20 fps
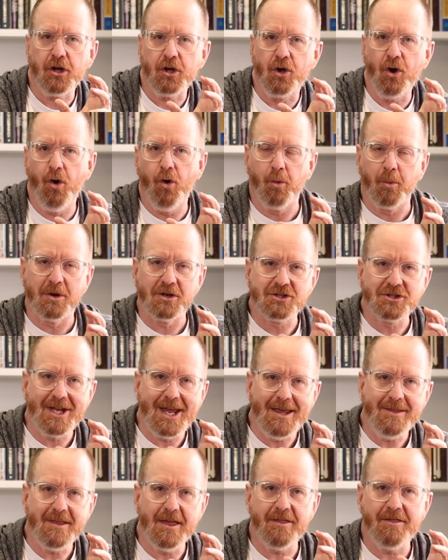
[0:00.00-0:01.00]
GOAT, we're
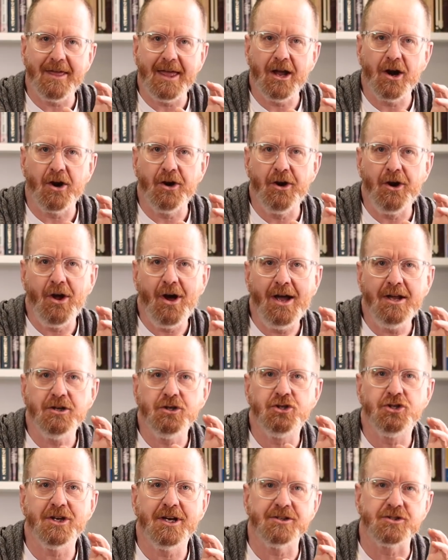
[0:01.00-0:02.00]
saying that they are not
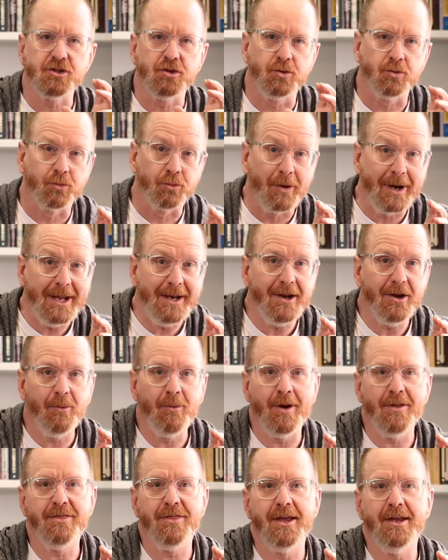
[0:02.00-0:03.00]
just great at
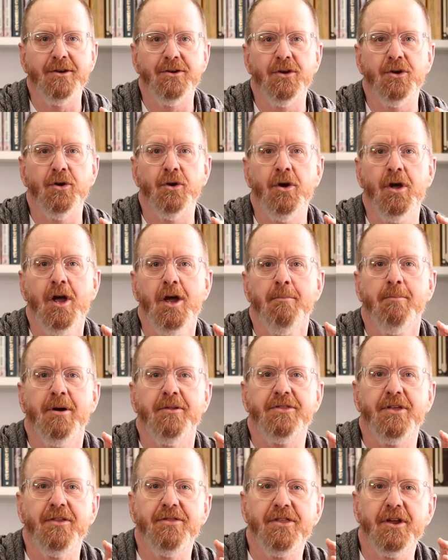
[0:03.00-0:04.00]
what they do,
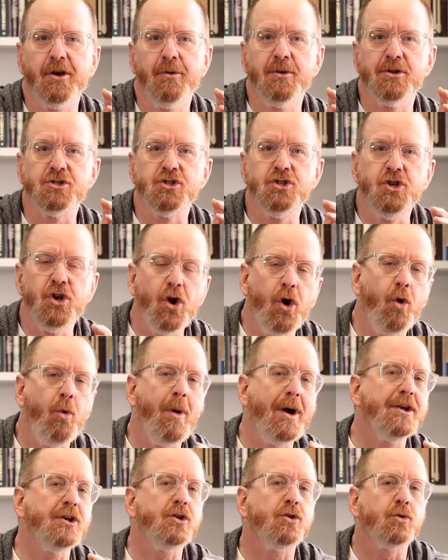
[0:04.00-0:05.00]
but that there is no
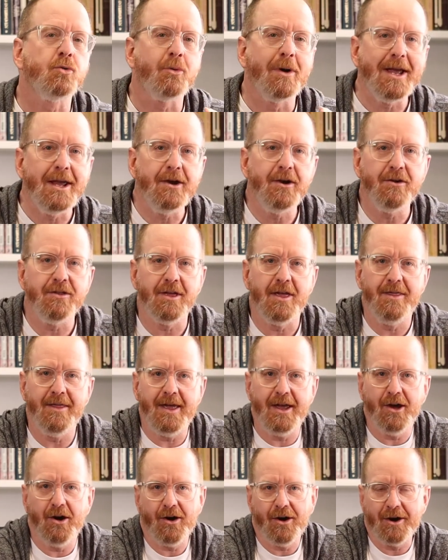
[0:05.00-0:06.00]
one greater than
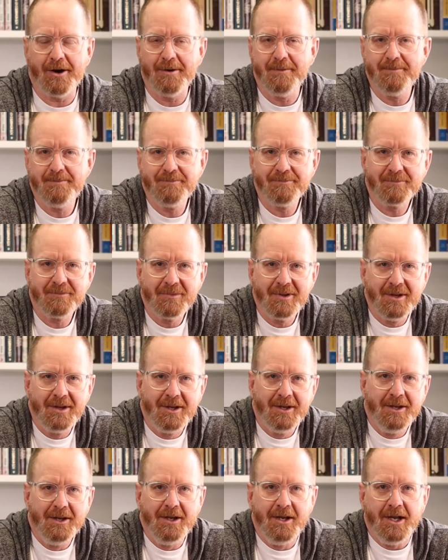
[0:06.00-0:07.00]
they are.
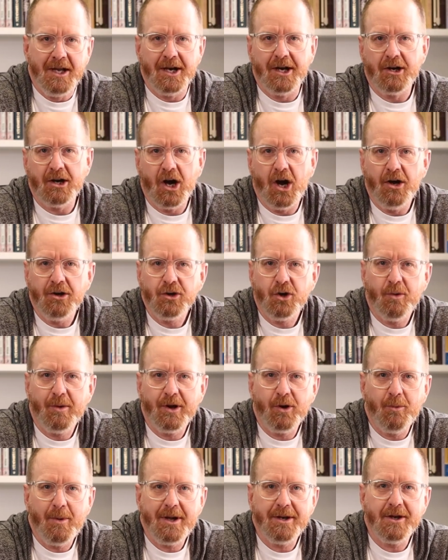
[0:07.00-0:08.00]
In our
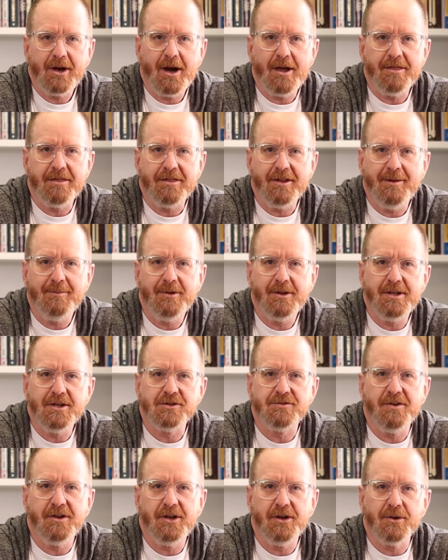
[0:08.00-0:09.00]
ongoing When God theme to
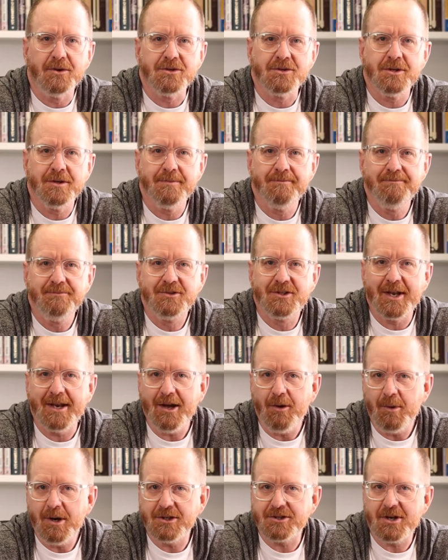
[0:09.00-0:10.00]
these videos, today I
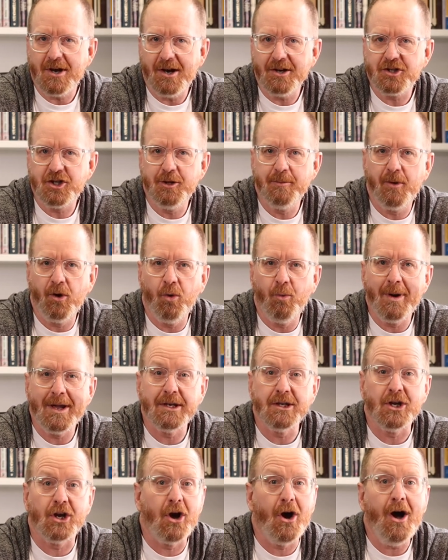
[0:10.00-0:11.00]
want to talk to you about
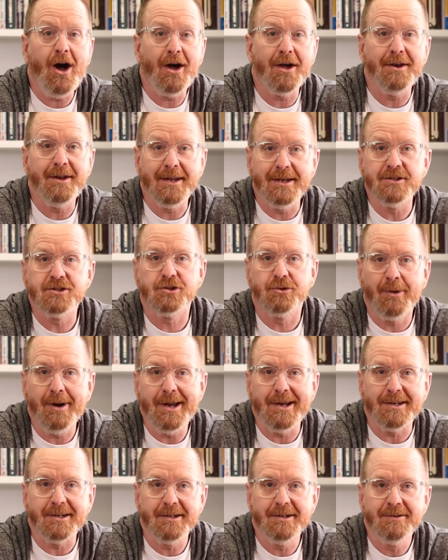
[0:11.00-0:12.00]
when God is
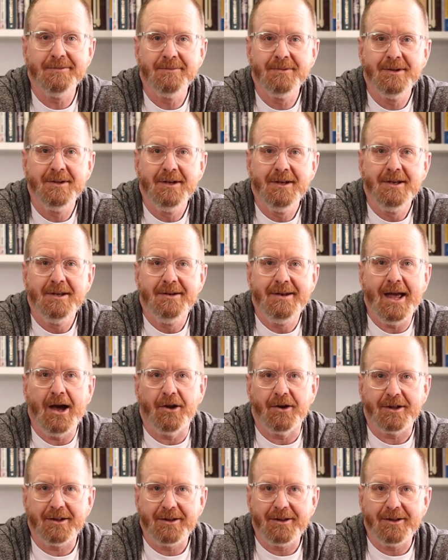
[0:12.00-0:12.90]
great. Now, to